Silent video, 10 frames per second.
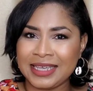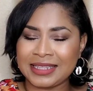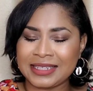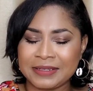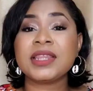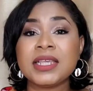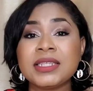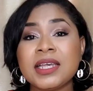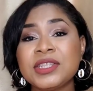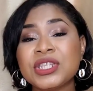it. This
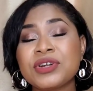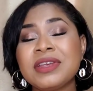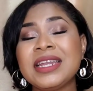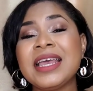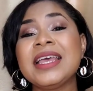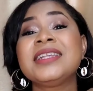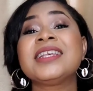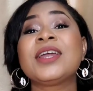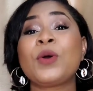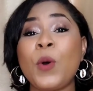sunscreen is
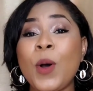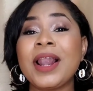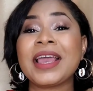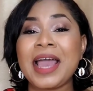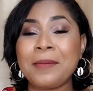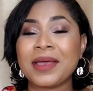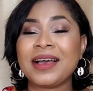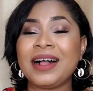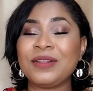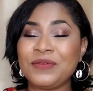an all
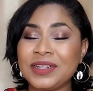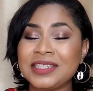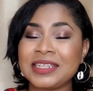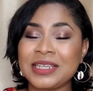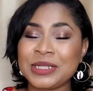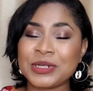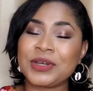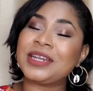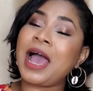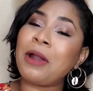chemical filter
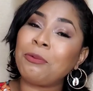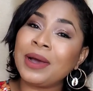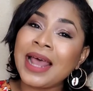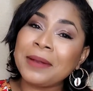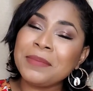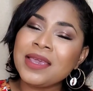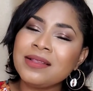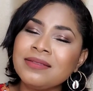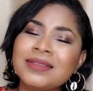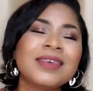sunscreen, and what that
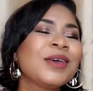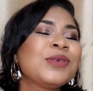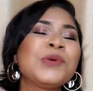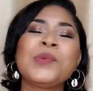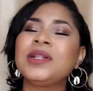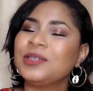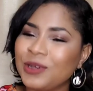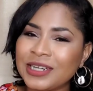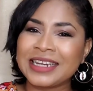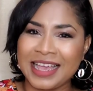means, you will
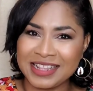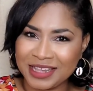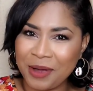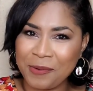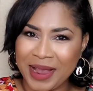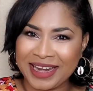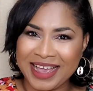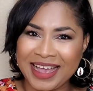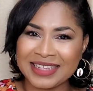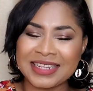not get a white
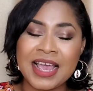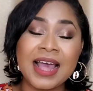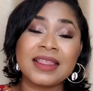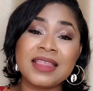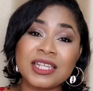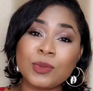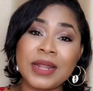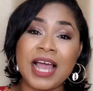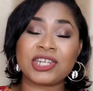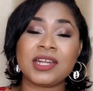cast. This one
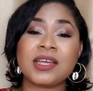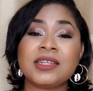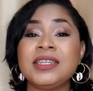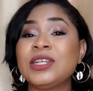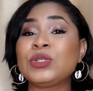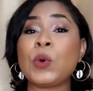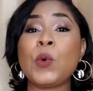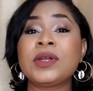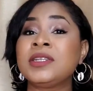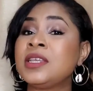actually contains
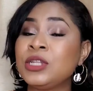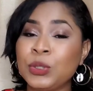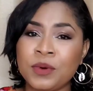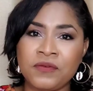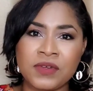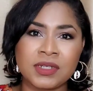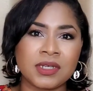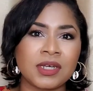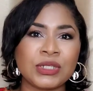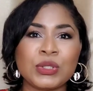only the newer
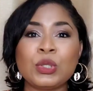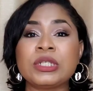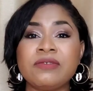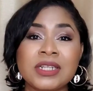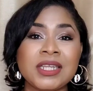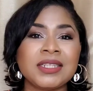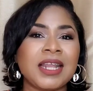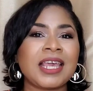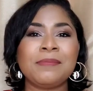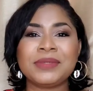filters. Those filters that
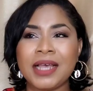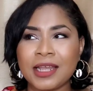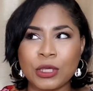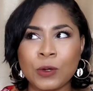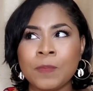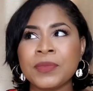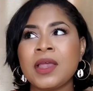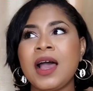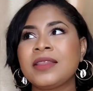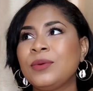I keep telling you
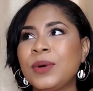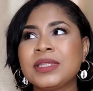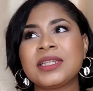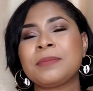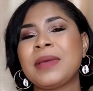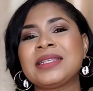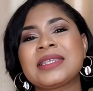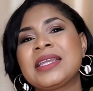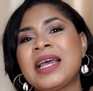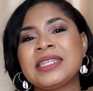are the ones that my
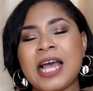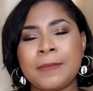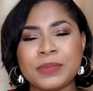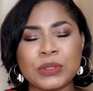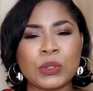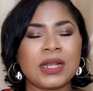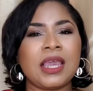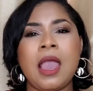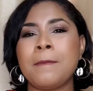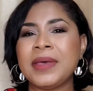skin has
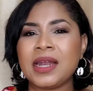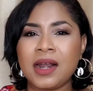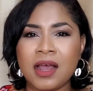absolutely been